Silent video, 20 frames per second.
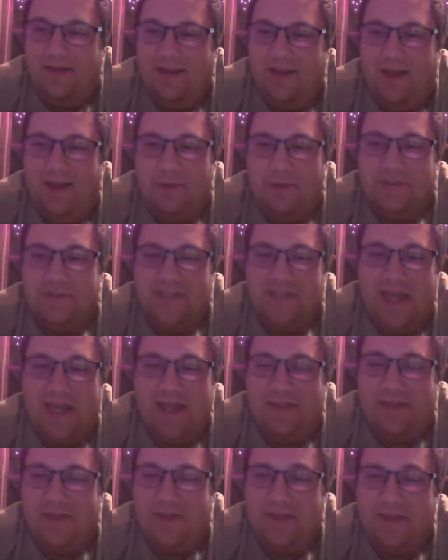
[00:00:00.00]
I would say
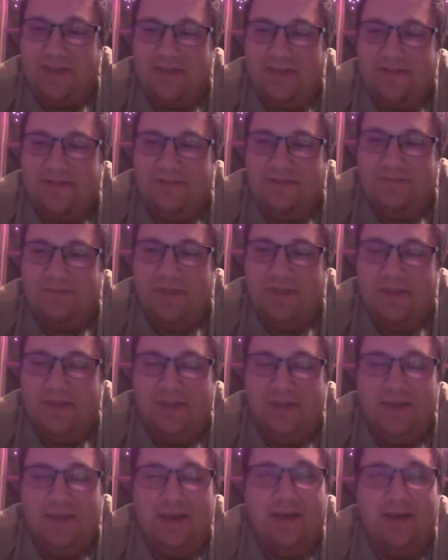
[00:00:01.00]
anything in
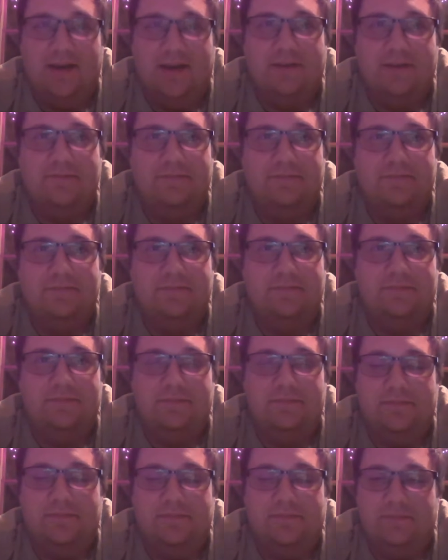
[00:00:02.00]
the
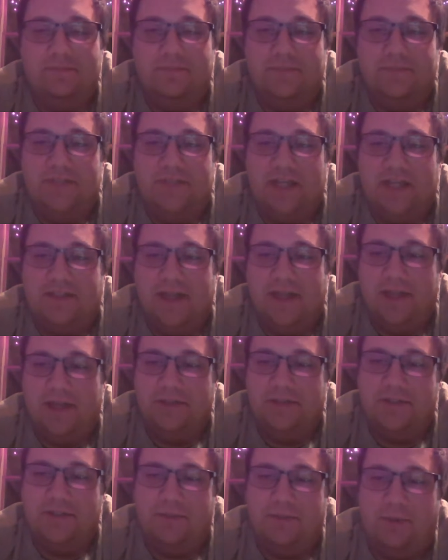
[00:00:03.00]

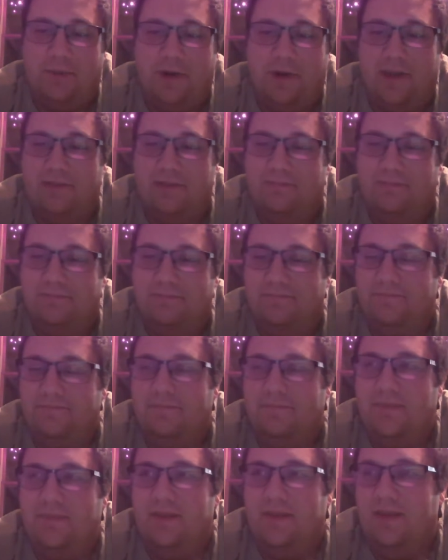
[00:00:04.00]
technology market.
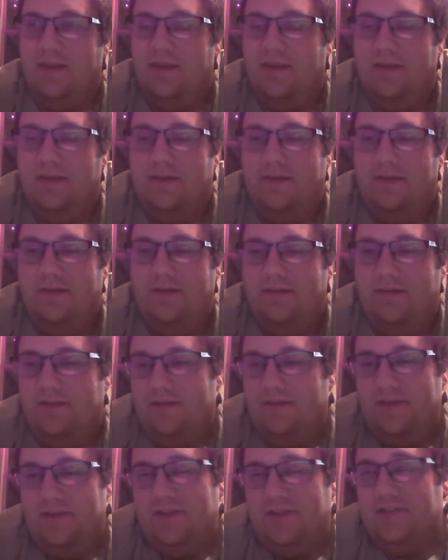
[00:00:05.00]

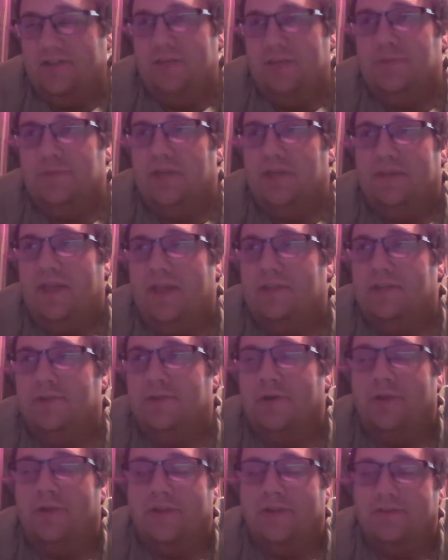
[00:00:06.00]
It seems like that's
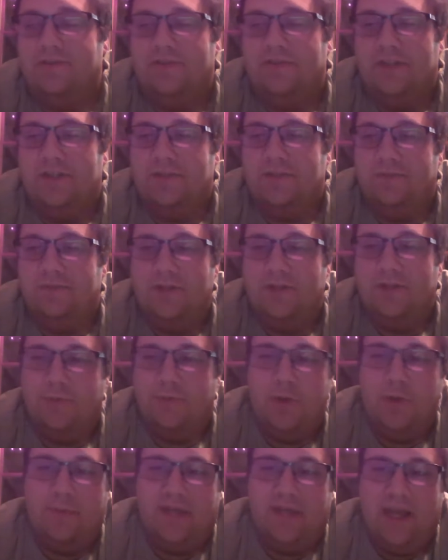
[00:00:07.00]
all it's
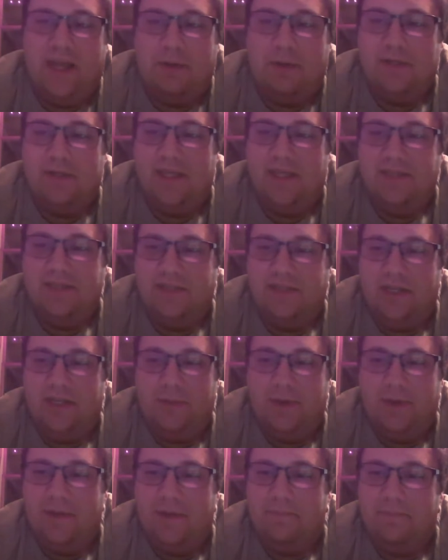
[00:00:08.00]
booming nowadays
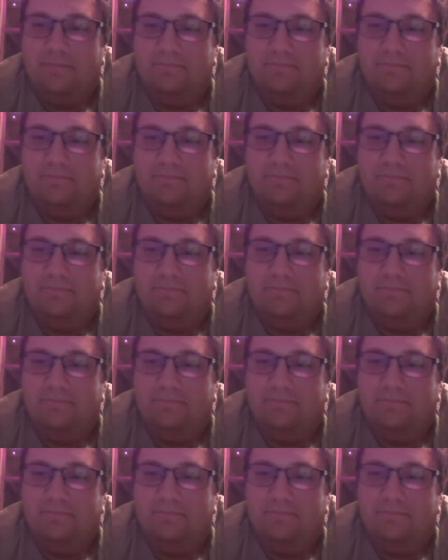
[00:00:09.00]
anyway.